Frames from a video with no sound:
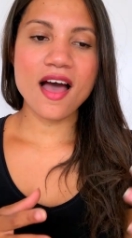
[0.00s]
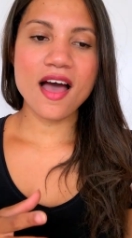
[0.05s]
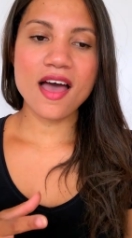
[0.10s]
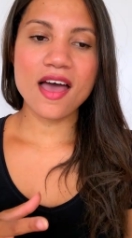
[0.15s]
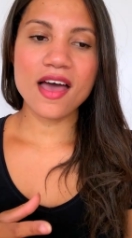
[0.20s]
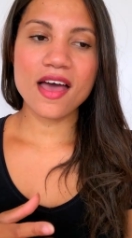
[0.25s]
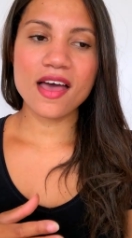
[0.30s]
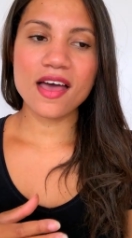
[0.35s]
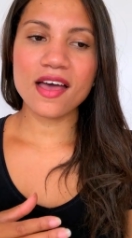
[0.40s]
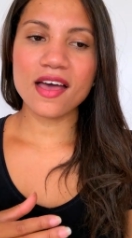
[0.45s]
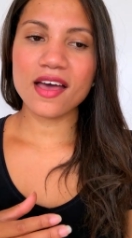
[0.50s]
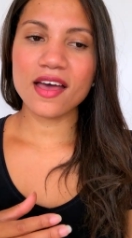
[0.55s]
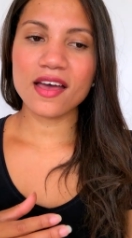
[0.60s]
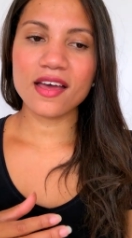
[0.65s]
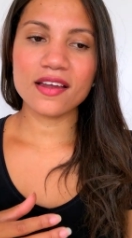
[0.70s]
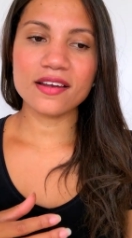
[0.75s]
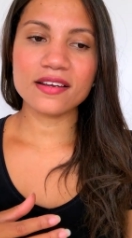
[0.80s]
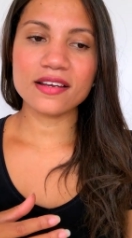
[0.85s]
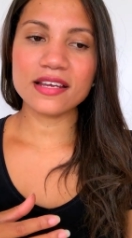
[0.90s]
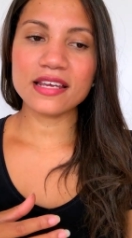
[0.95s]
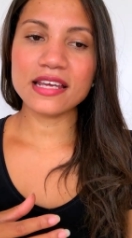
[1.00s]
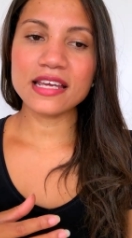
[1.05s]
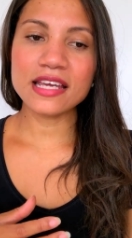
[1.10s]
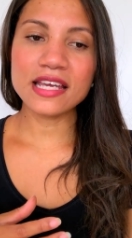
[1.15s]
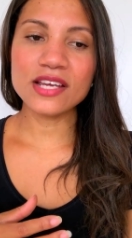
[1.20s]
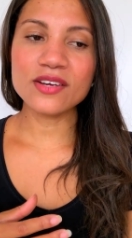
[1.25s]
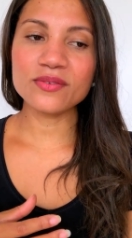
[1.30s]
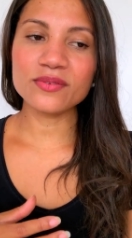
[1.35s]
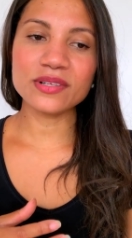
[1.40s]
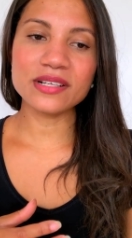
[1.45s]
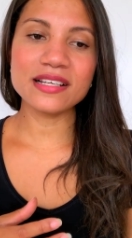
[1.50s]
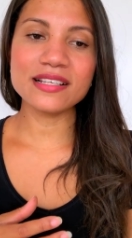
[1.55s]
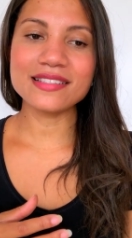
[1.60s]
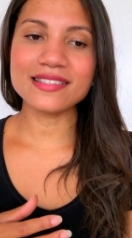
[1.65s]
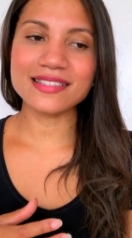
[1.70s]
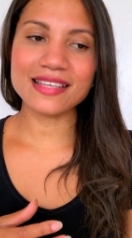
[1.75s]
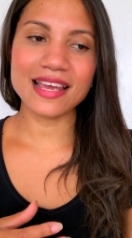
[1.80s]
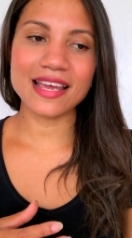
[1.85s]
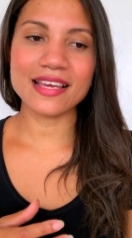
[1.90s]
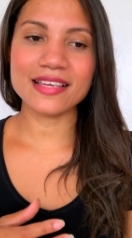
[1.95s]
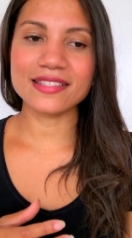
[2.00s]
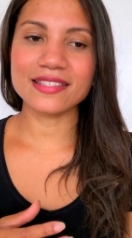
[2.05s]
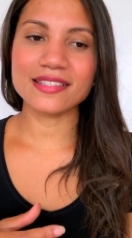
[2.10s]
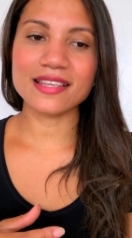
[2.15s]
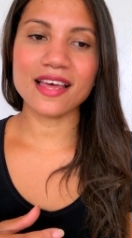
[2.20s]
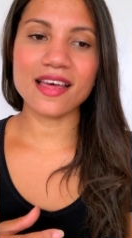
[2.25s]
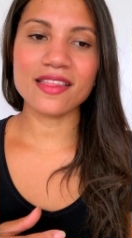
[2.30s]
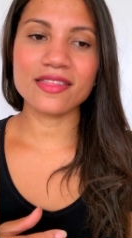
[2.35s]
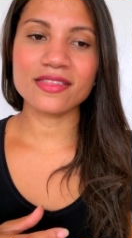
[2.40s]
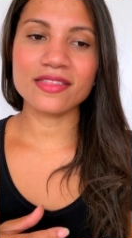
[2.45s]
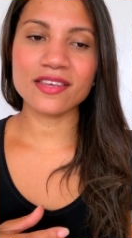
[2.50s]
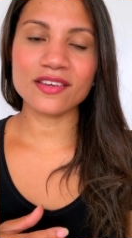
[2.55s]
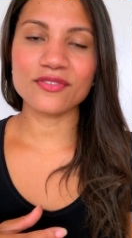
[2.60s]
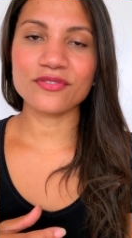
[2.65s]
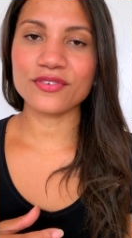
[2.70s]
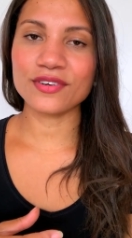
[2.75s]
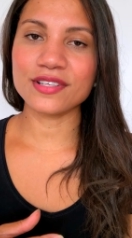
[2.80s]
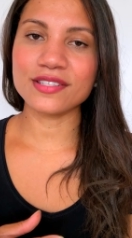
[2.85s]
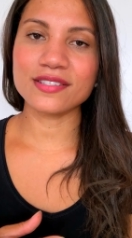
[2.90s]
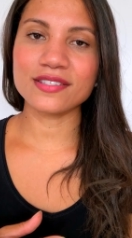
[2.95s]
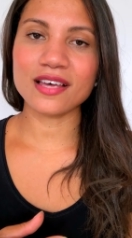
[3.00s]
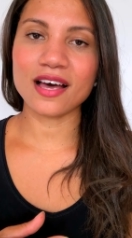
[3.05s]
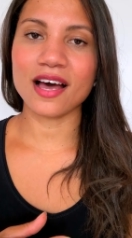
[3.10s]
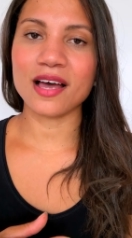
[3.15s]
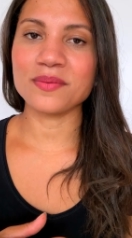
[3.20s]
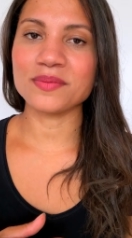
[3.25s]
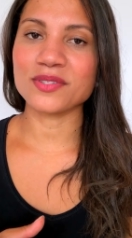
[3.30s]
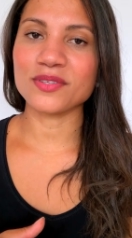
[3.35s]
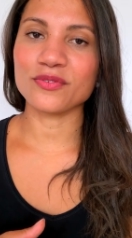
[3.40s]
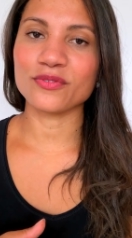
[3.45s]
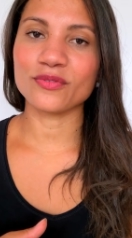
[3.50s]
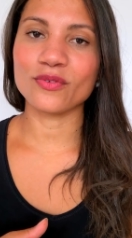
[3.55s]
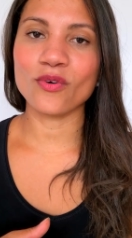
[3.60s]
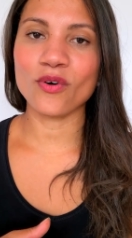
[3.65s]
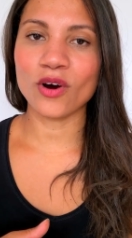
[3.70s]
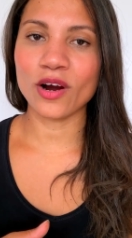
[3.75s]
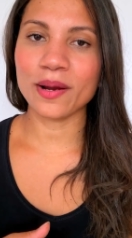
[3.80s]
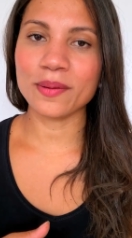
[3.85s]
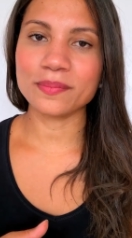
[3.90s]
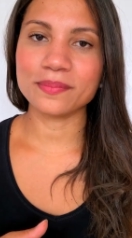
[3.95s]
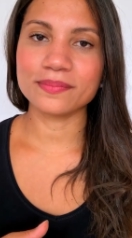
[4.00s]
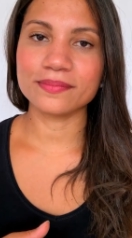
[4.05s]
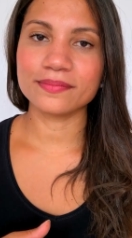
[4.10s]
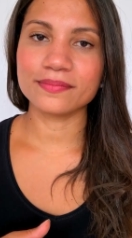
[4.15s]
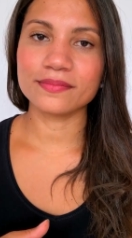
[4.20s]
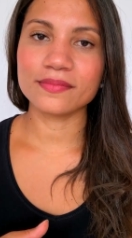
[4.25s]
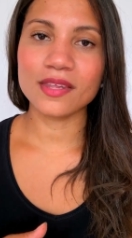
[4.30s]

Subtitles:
and he really takes different types of form.